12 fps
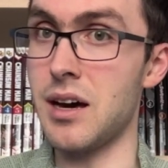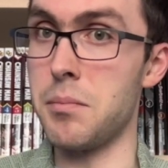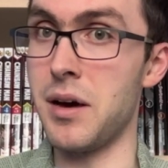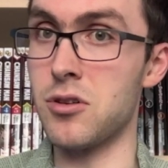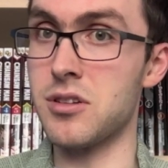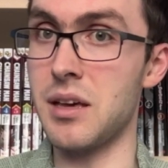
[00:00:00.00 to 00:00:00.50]

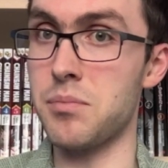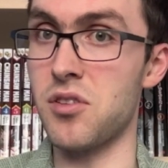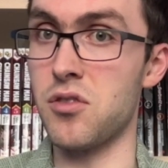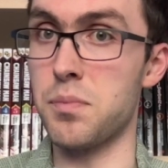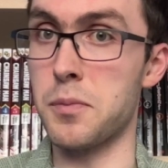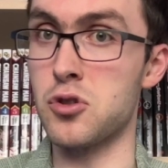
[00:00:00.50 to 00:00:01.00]
Mel
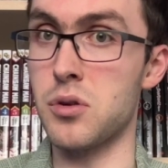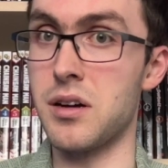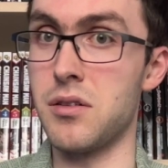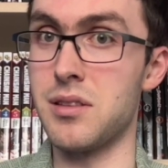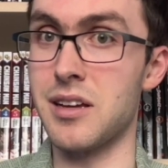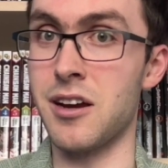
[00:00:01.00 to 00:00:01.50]
Gibson's
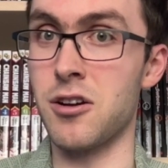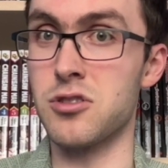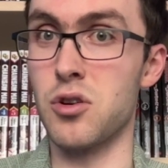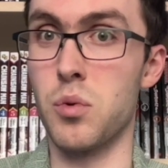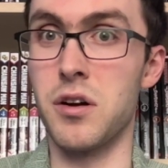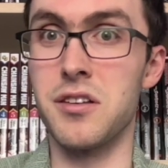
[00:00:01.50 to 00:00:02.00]
portrayal of the
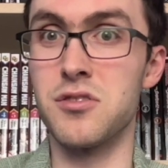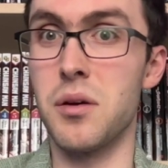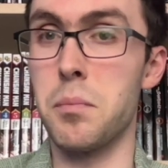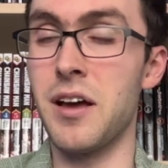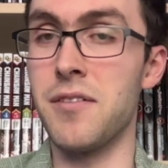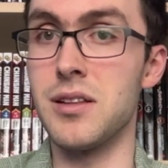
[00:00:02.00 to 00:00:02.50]
character, where he's a
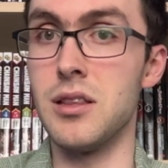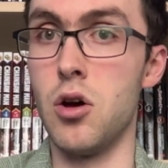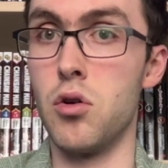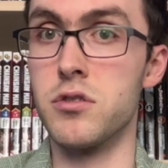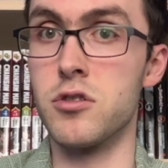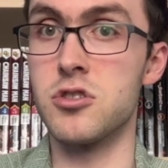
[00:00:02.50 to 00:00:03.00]
bit of a
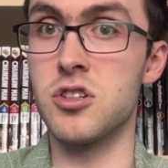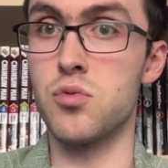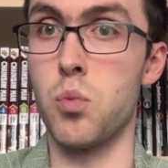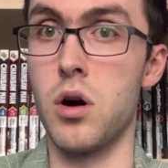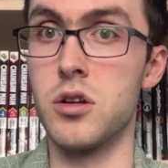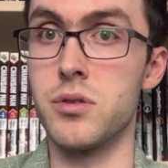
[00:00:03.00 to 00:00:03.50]
loner just
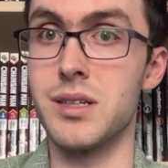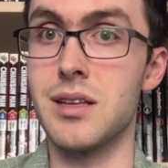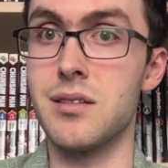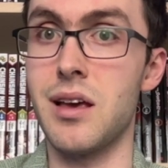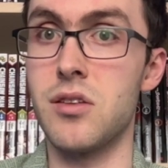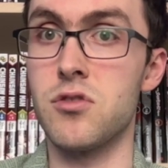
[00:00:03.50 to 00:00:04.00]
wandering the
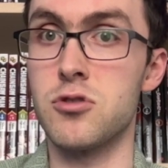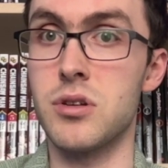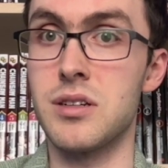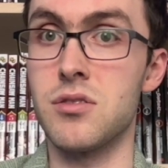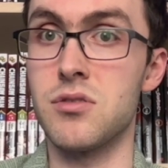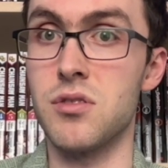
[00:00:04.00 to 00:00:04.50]
desert trying to